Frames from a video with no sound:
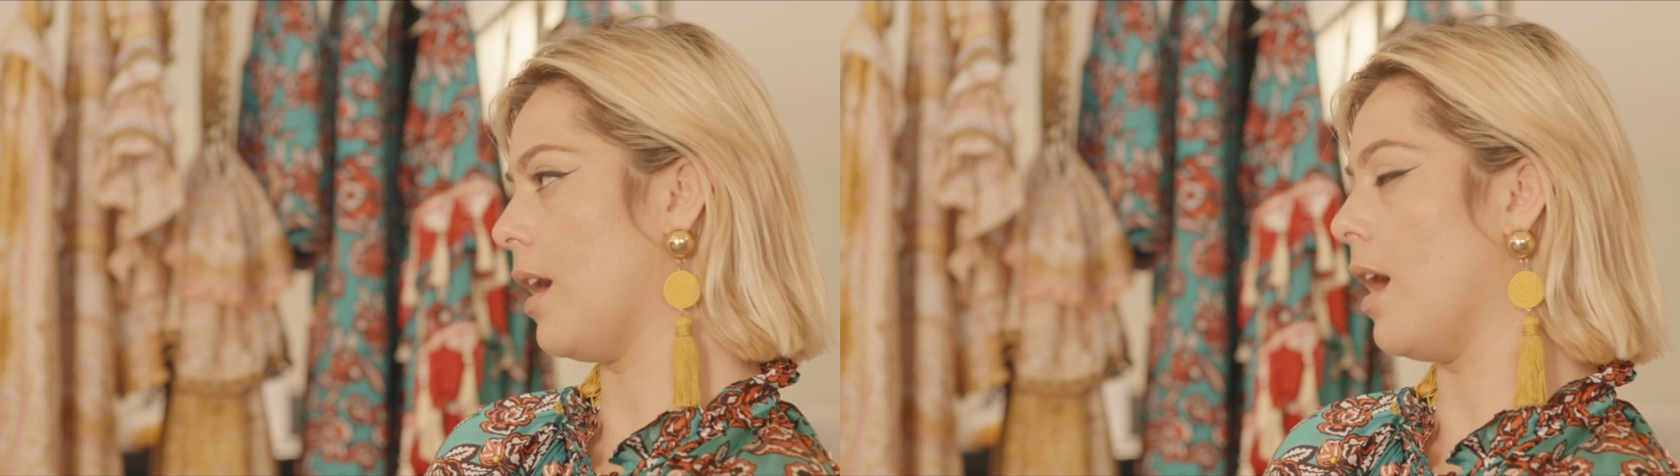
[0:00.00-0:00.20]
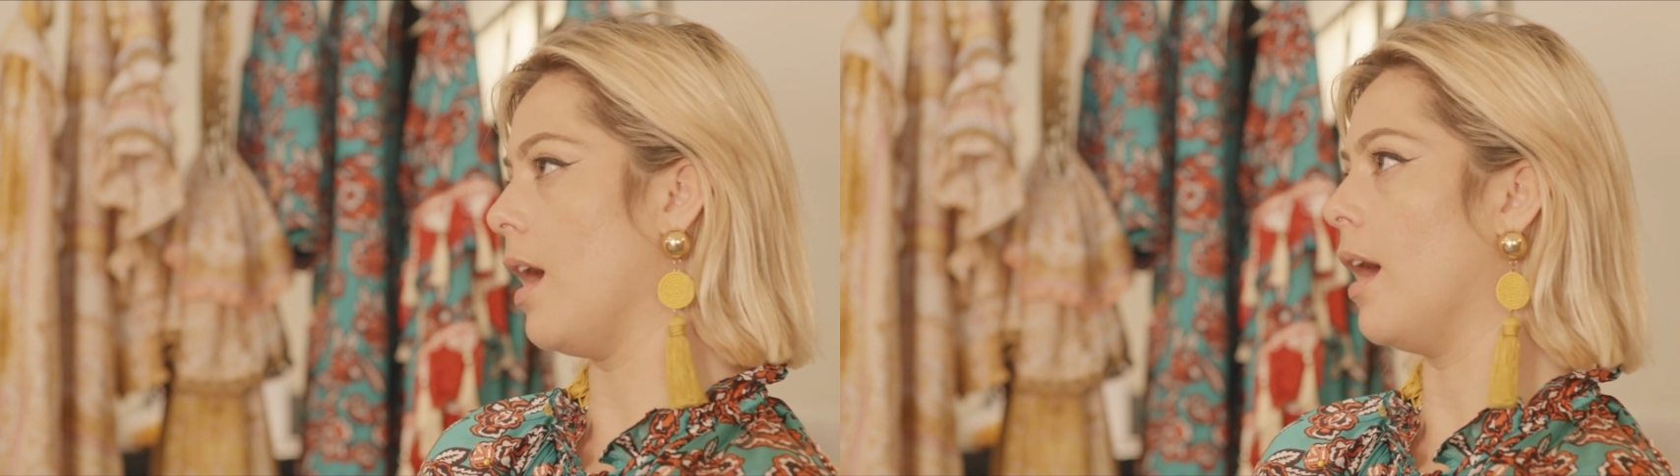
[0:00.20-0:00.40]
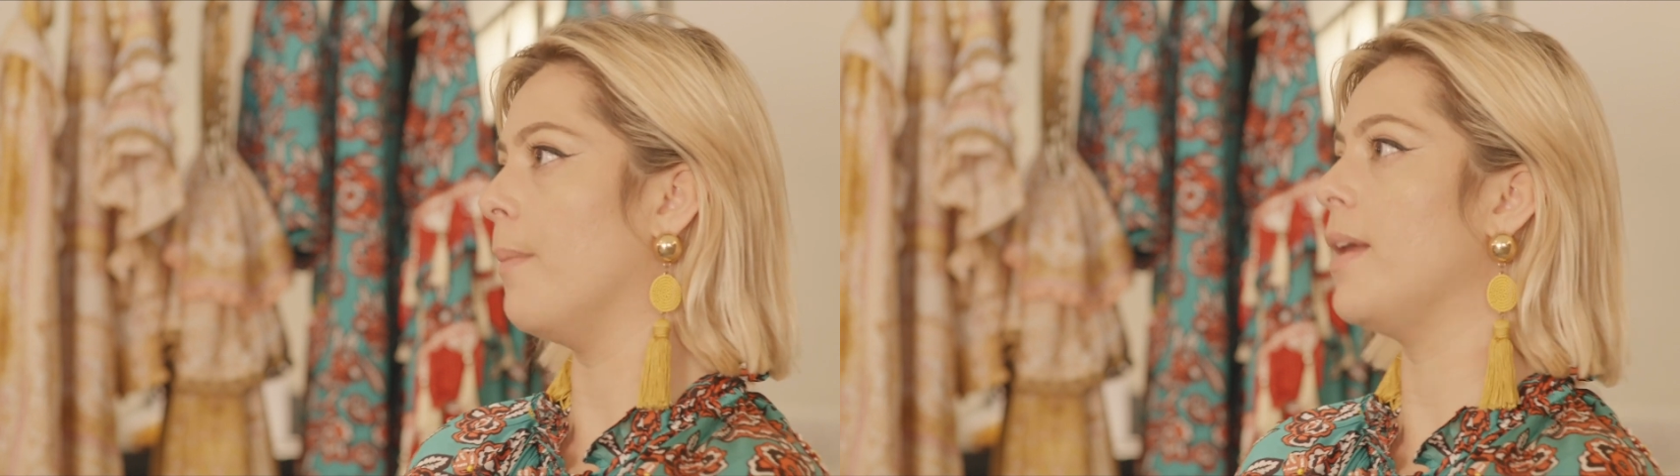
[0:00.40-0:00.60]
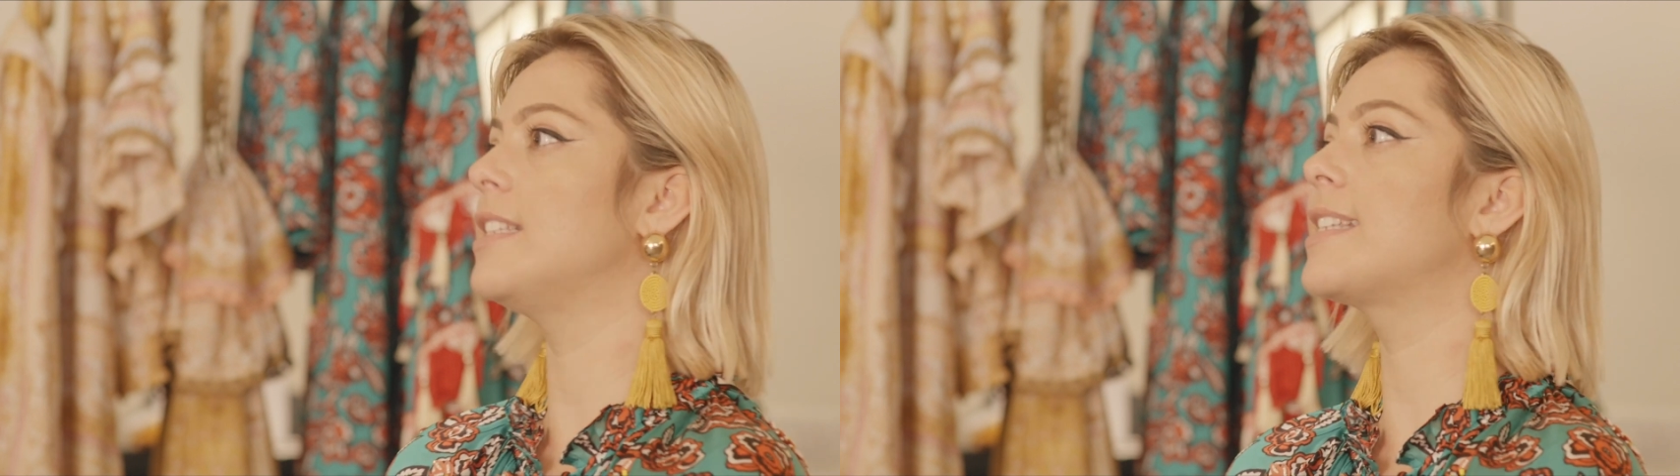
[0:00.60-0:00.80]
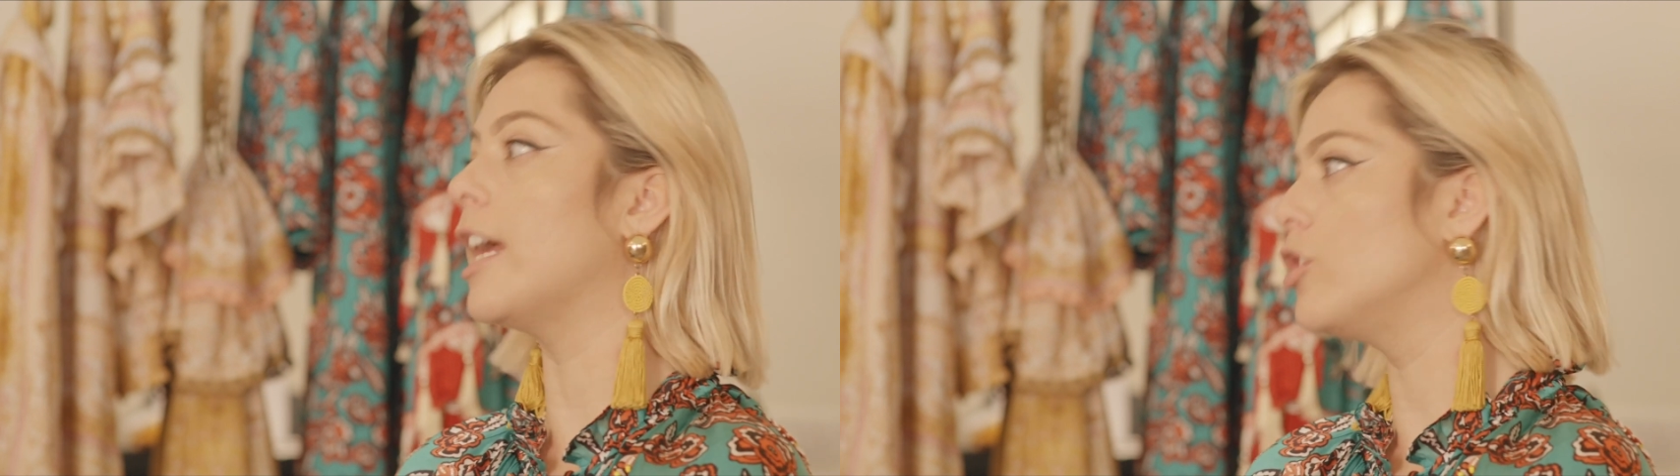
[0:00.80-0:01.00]
and
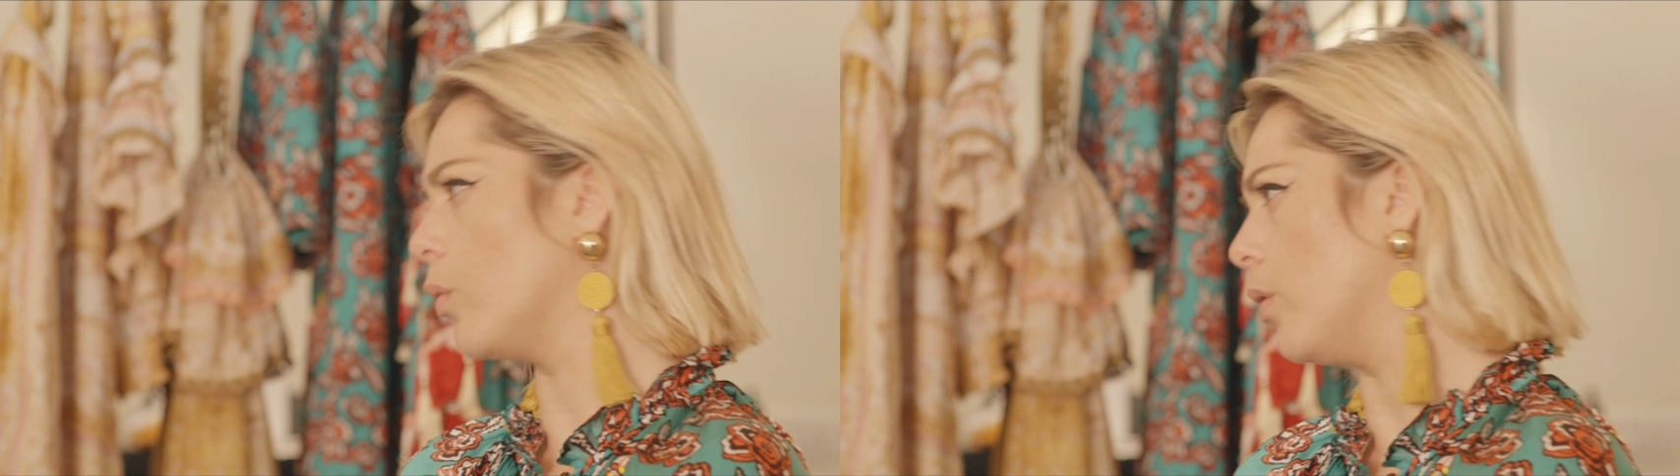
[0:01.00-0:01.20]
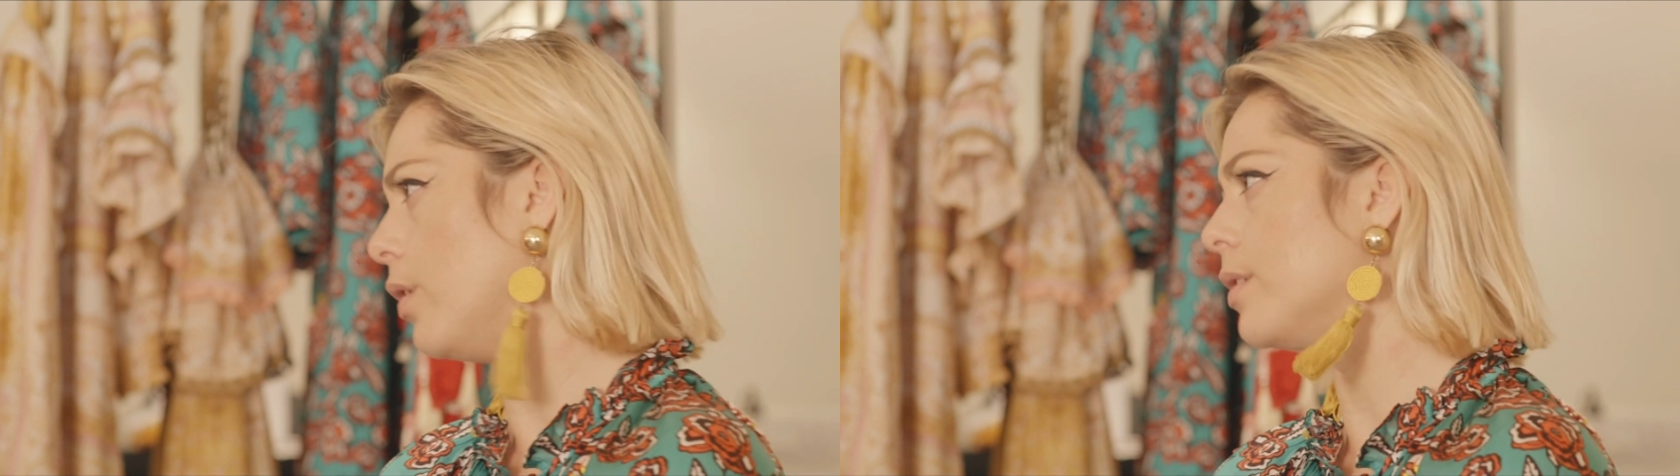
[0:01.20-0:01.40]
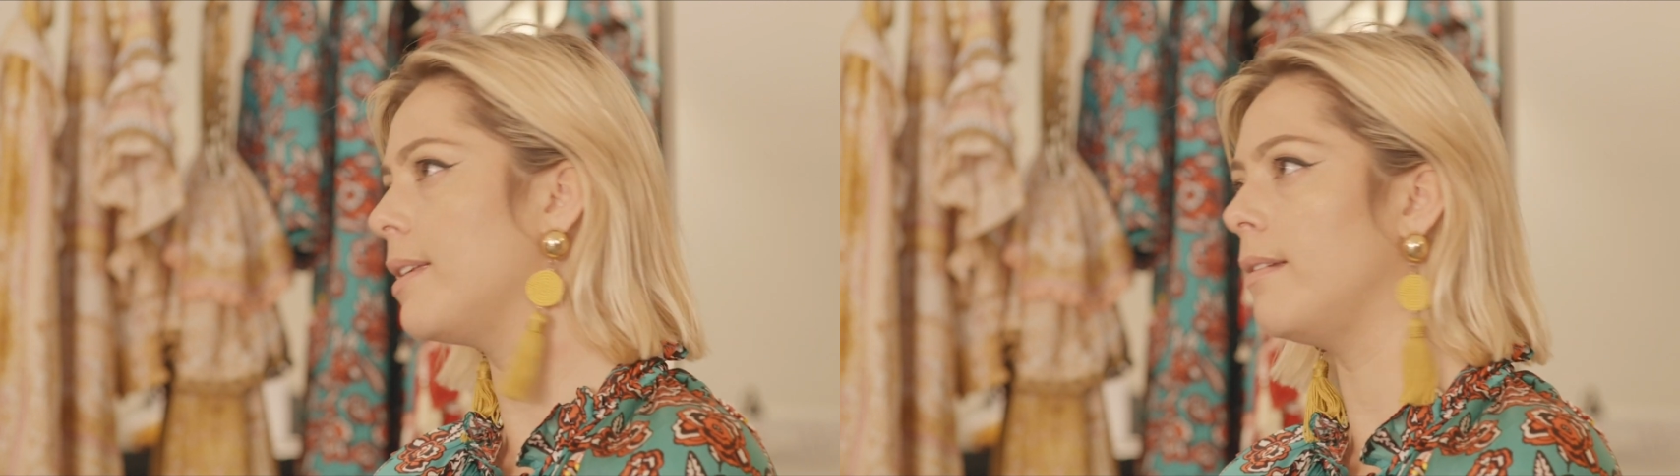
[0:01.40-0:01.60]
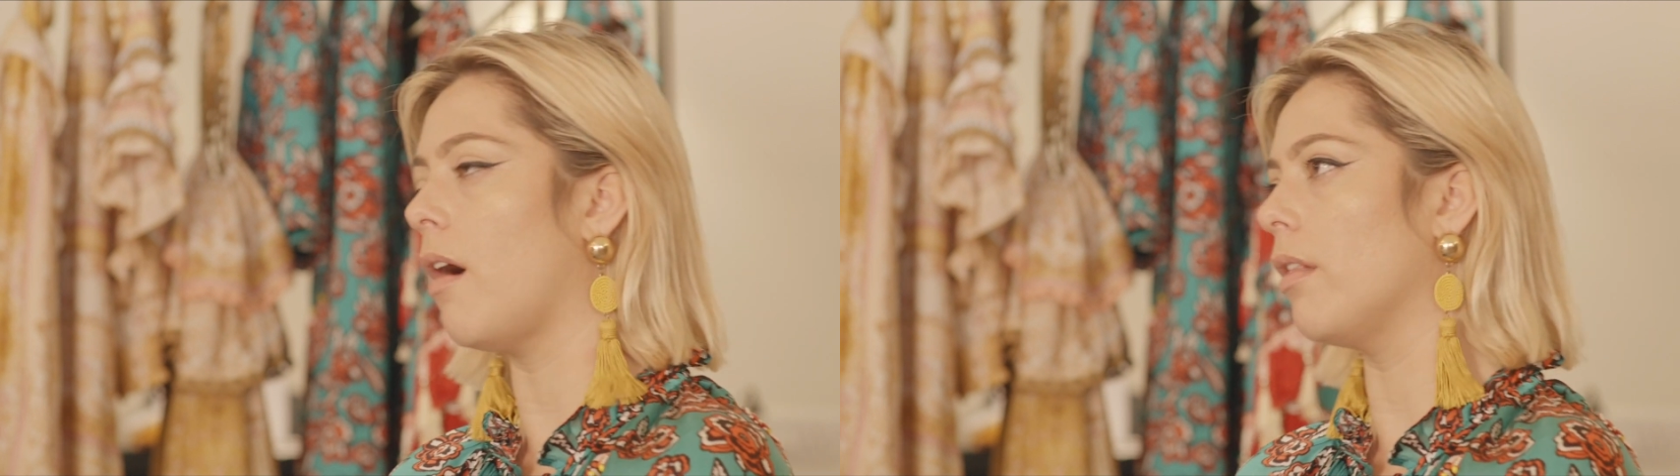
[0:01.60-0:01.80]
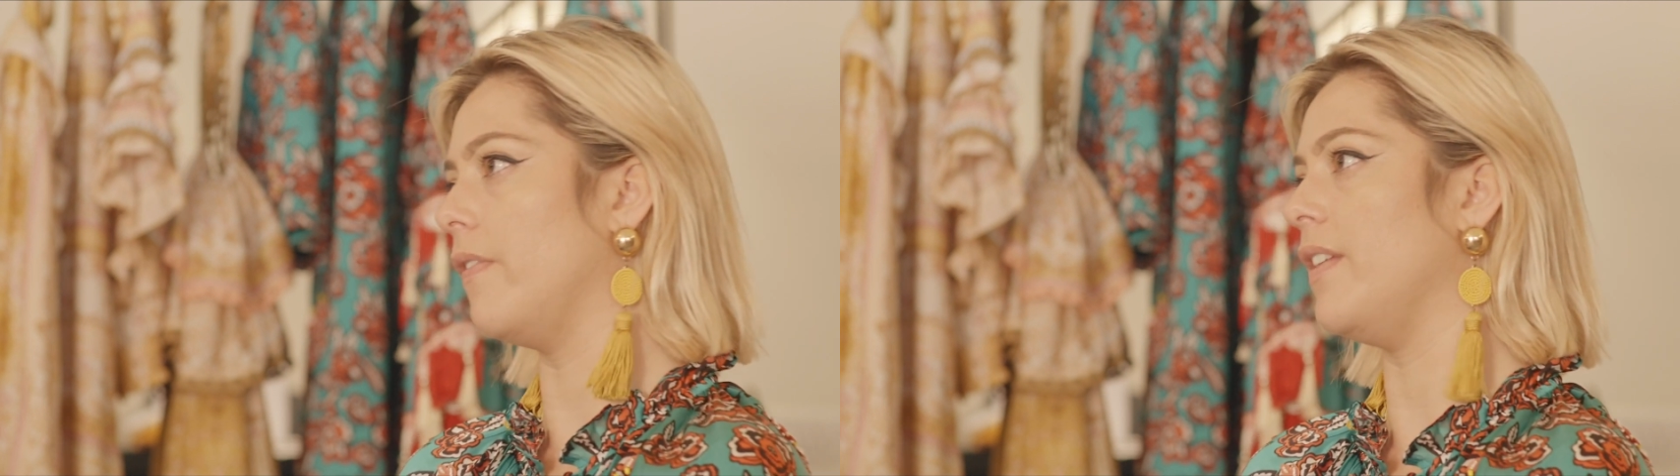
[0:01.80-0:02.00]
schedules and
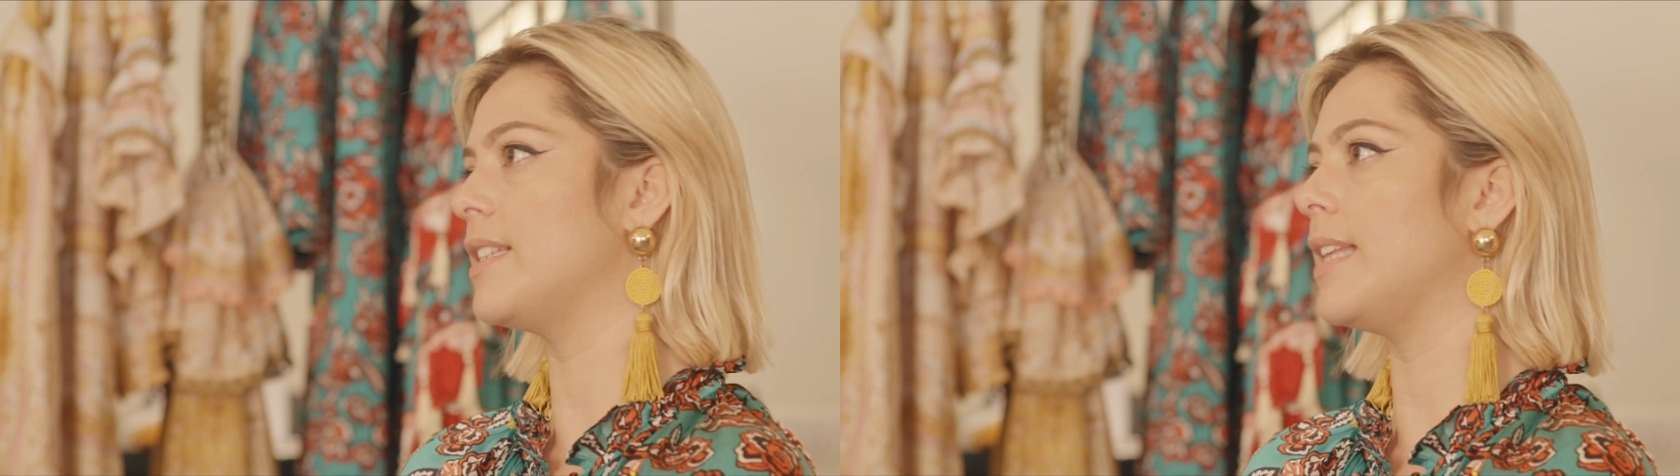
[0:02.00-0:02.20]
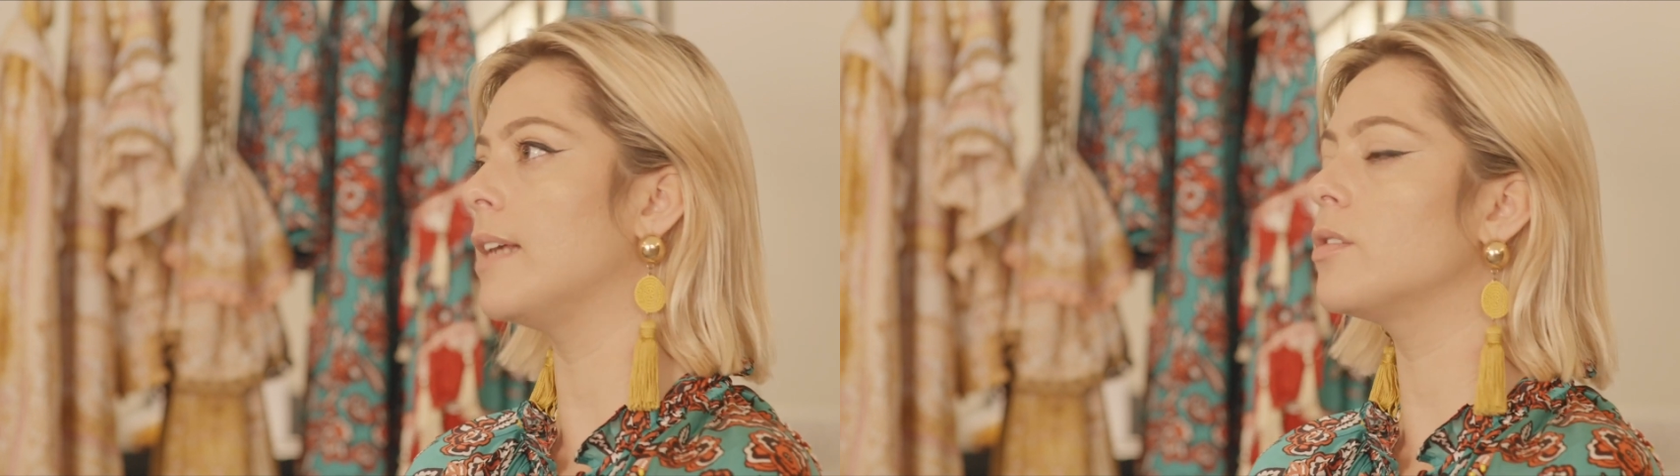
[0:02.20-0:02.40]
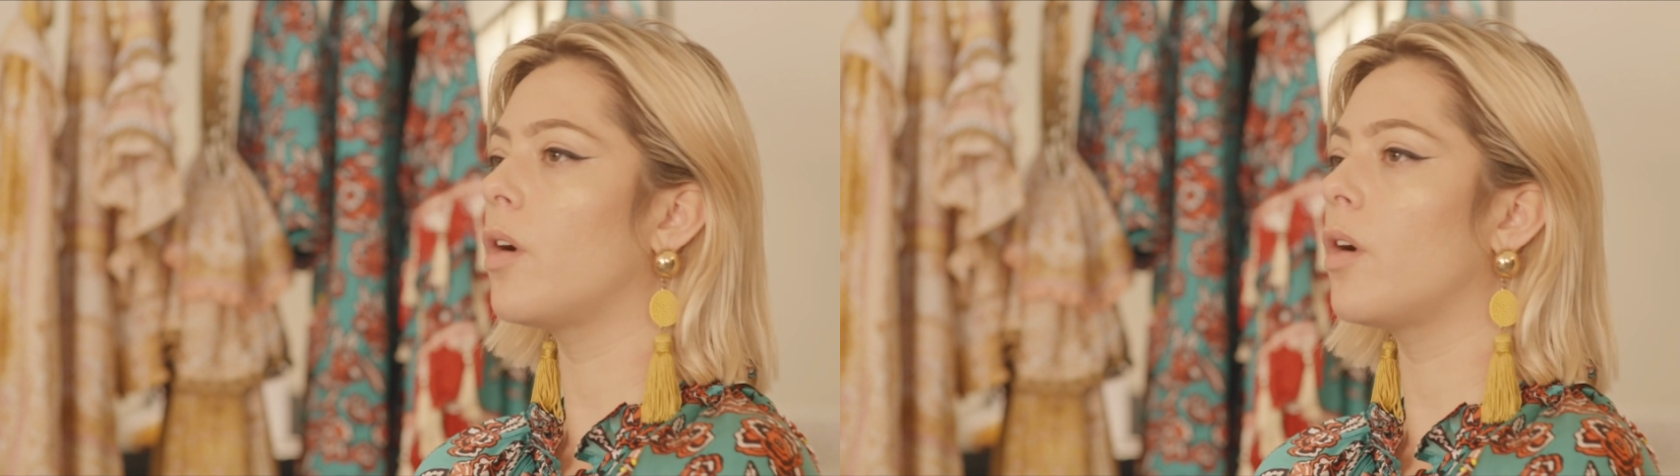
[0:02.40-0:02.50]
all of these things.